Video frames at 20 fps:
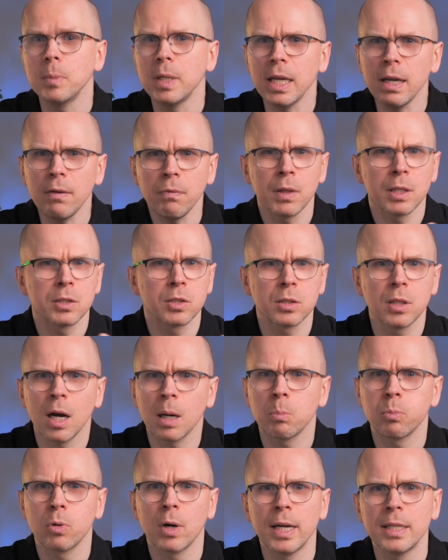if the
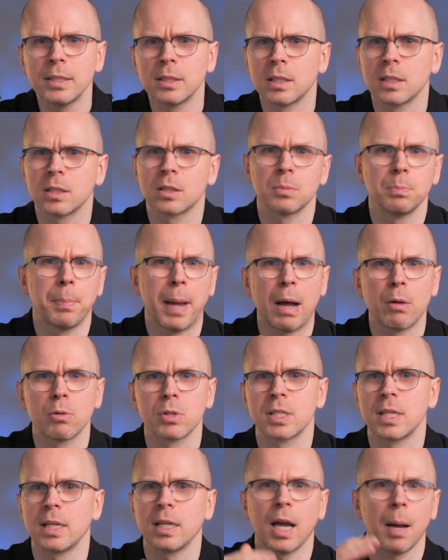stock price is
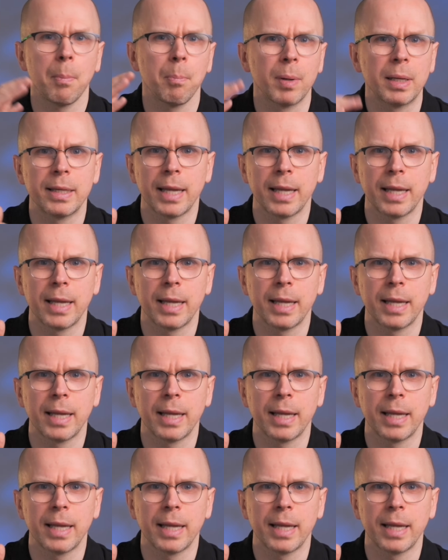bouncing up and